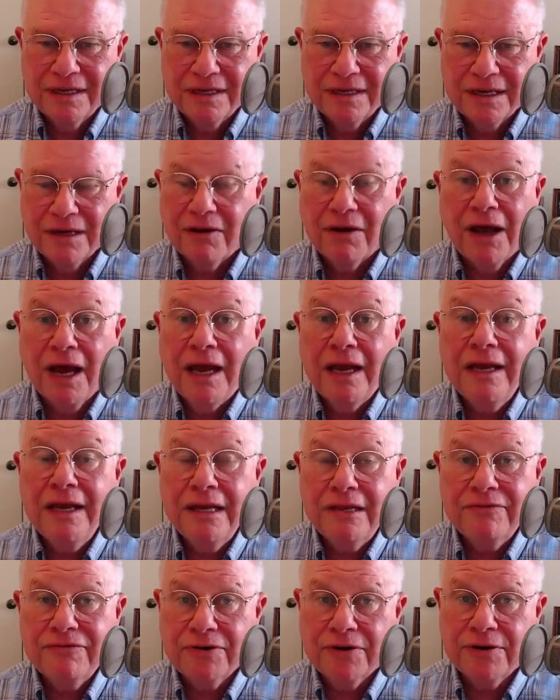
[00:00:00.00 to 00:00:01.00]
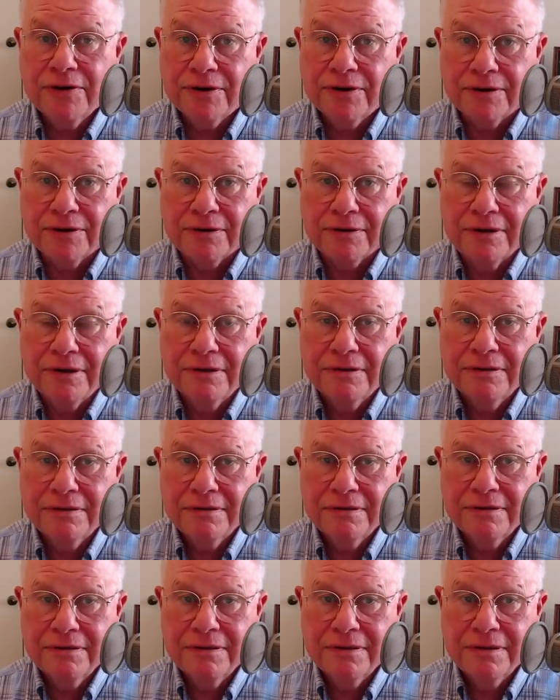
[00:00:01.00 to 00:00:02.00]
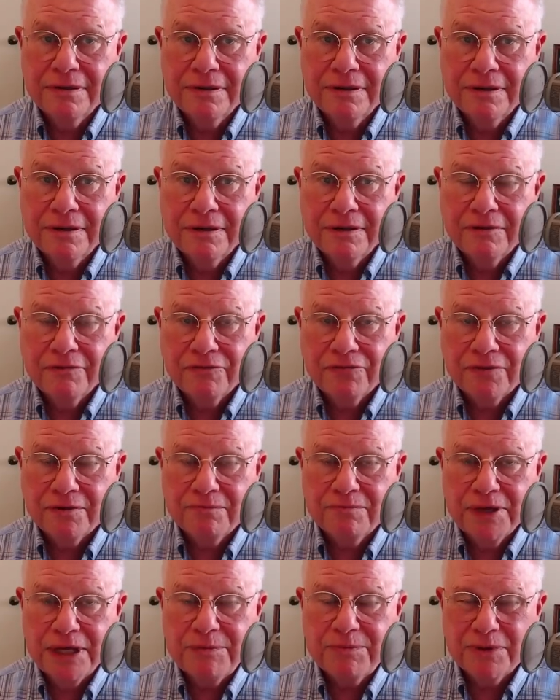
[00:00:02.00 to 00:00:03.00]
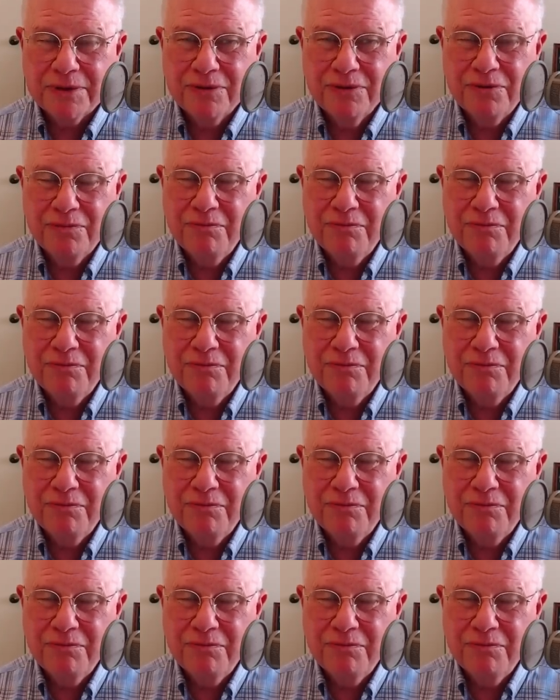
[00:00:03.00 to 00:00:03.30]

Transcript: Now, I have heard from people who